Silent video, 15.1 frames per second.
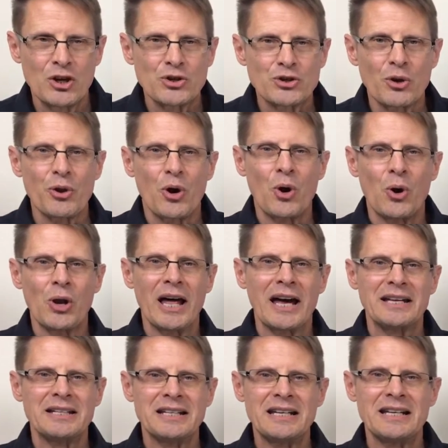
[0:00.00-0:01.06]
So the whole
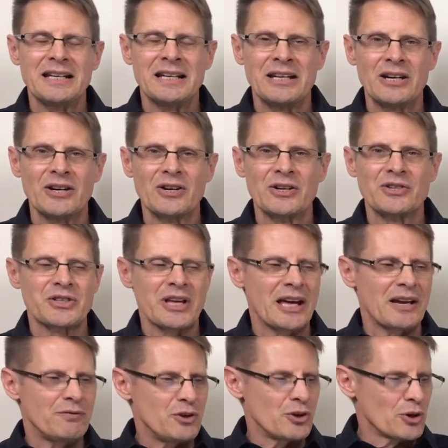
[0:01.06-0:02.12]
idea here is
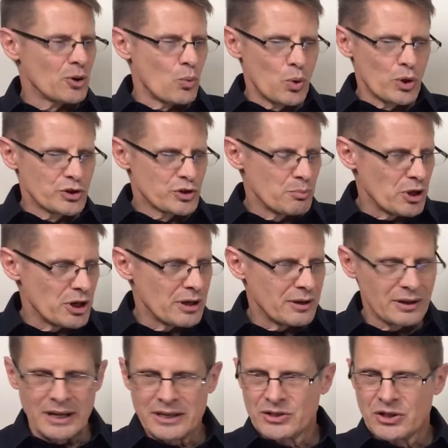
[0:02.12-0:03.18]
that if you're a woodsman,
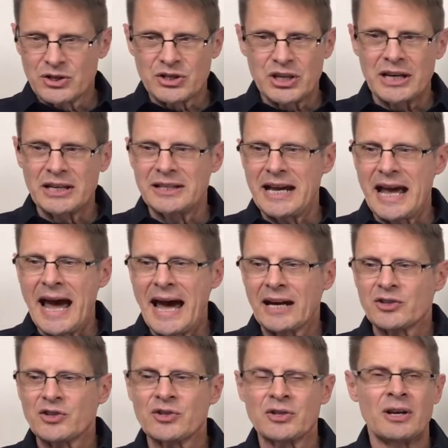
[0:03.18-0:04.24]
and let's just take the
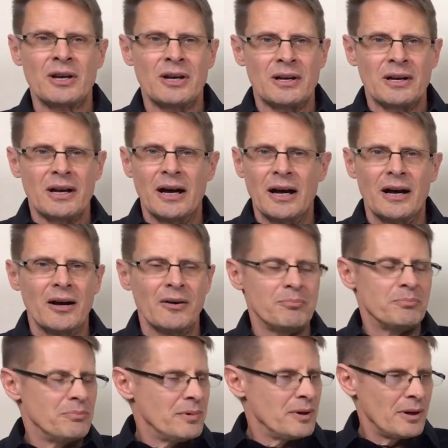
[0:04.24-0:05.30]
axe
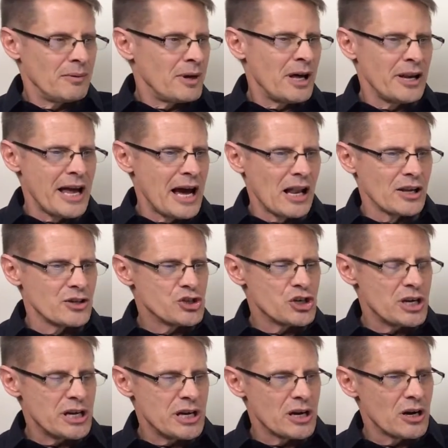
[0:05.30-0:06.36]

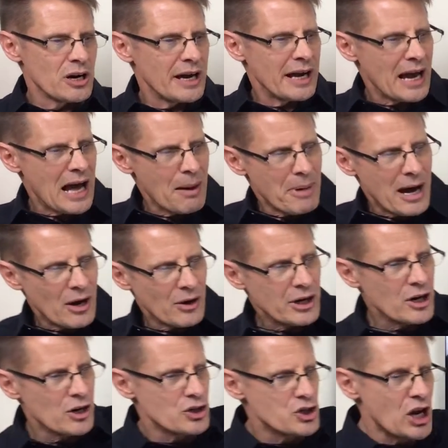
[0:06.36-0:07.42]
analogy here, and I'm out
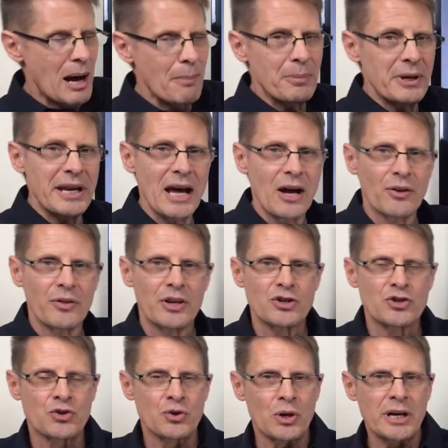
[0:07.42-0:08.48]
here chopping down
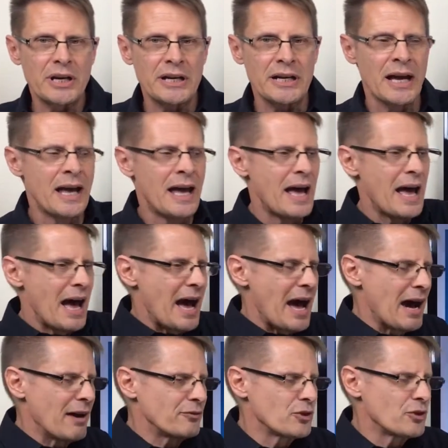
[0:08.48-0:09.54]
this tree,
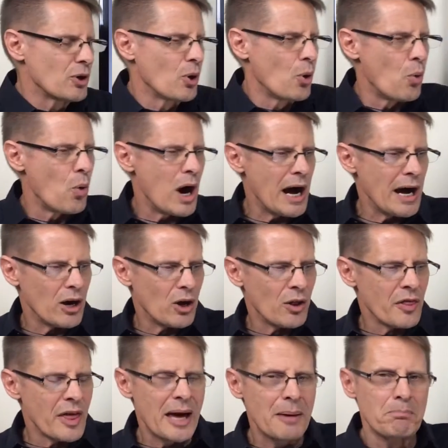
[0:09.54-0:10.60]
After a
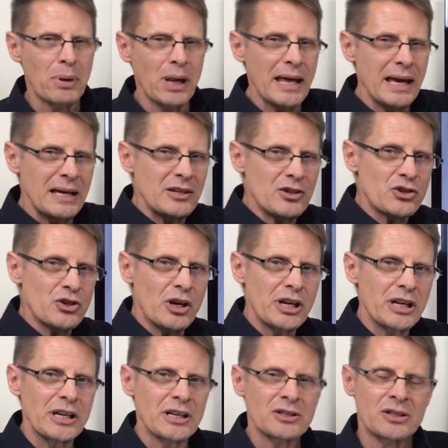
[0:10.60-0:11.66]
while, that blade is going
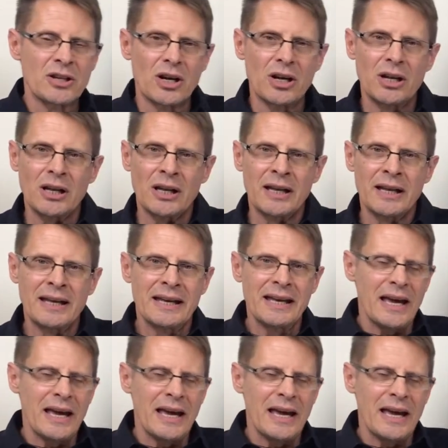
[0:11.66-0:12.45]
to get dull.